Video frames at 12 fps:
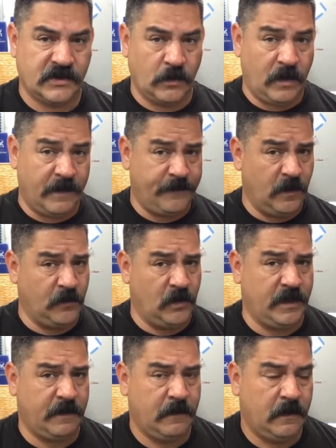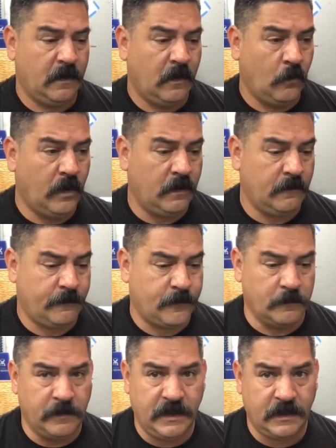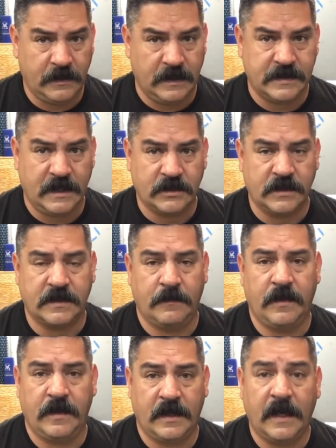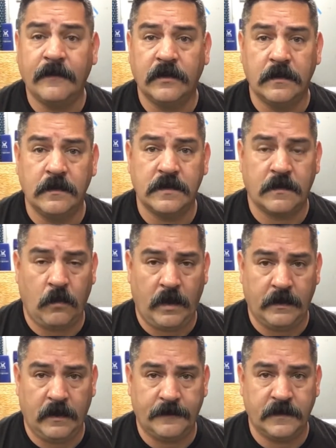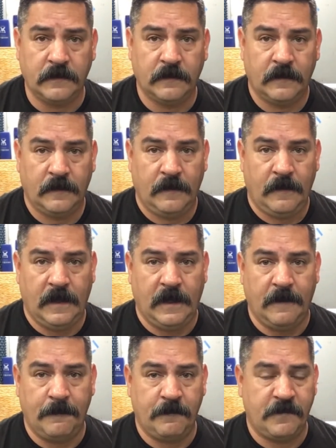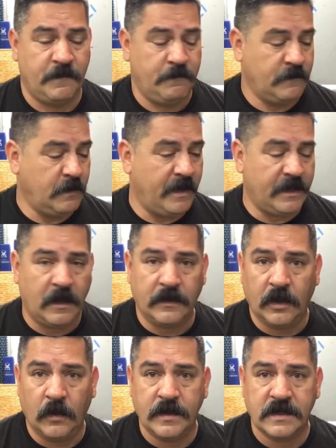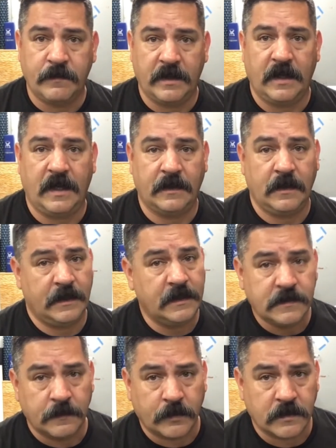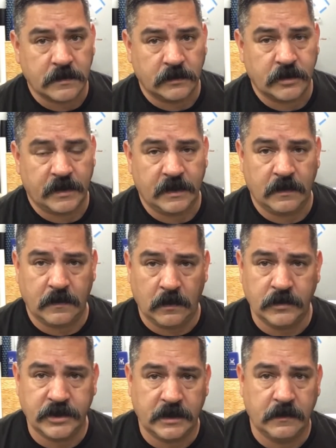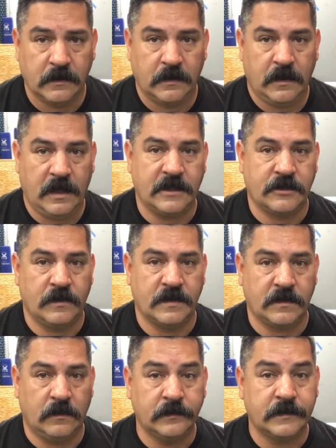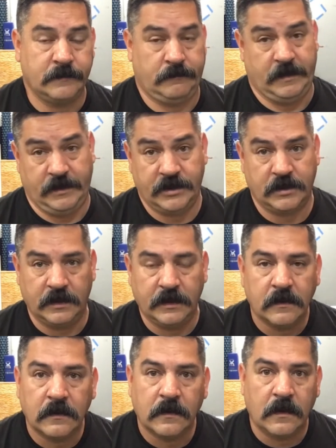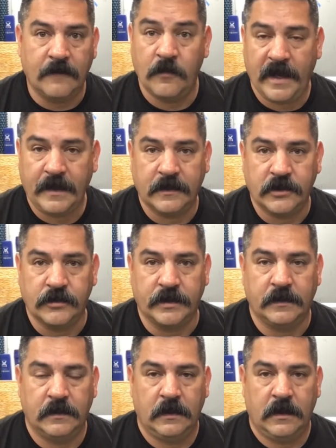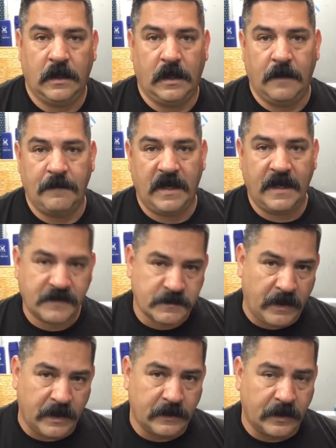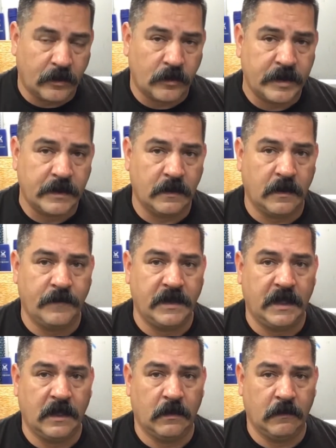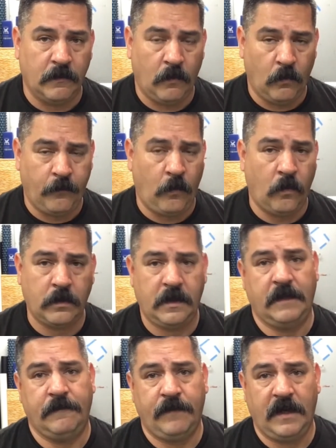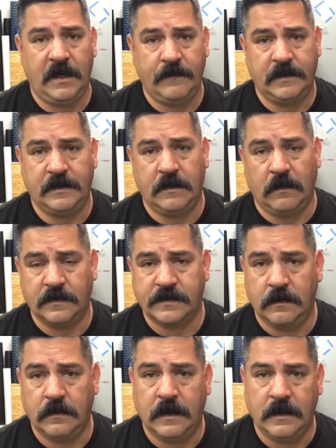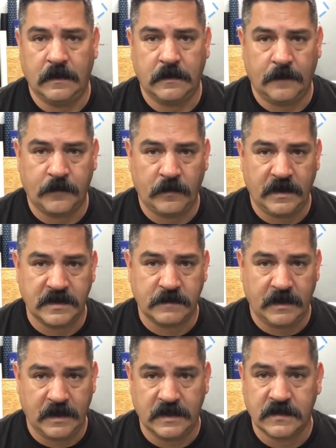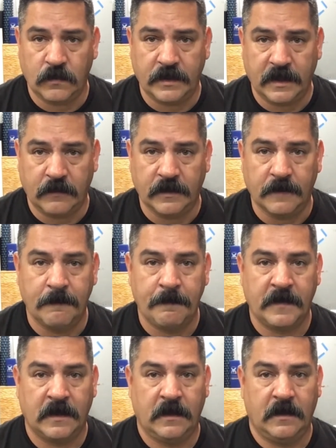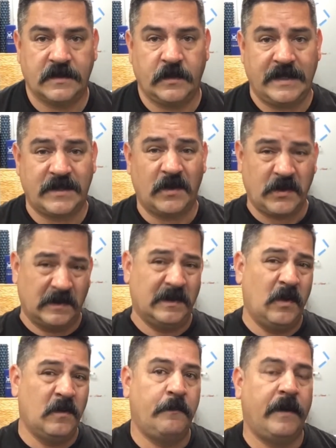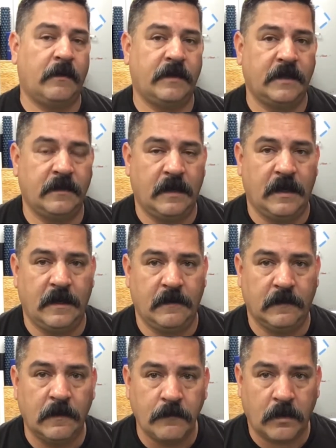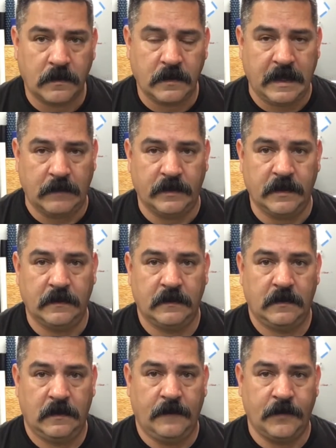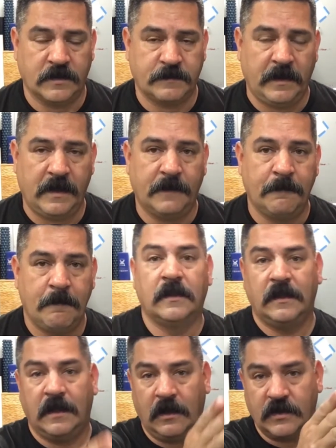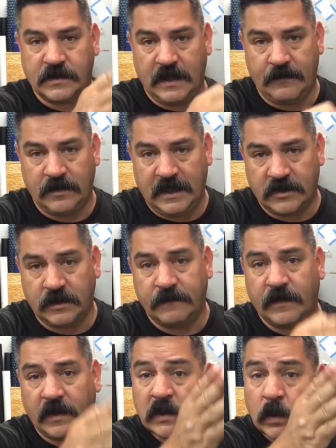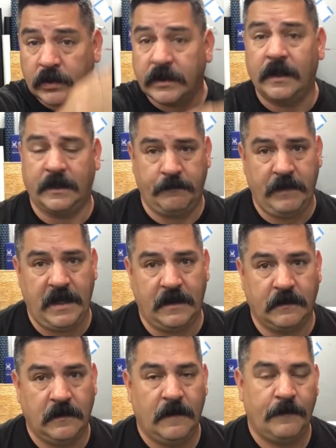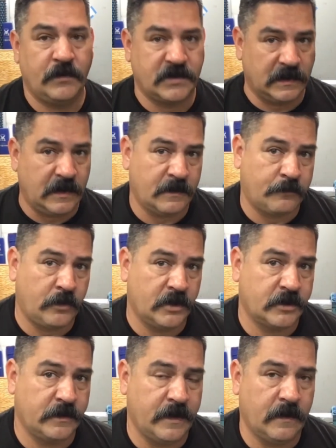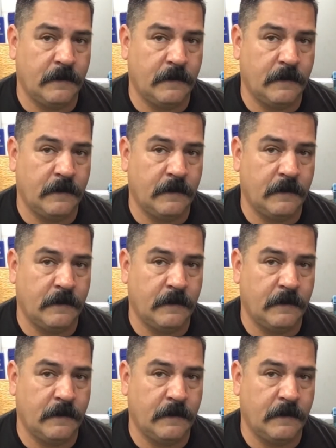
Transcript: why foam rolling? Well, for me, it's actually something that I use quite often. You may not know this, but I got into personal training and coaching as a result, initially, of a back injury. I have spine narrowing of the L4 and 5, and it also compromises my S1 area. So that's all your load-bearing lumbar area of your spine. I also have a naturally very lordotic back. It's a lot of pressure there.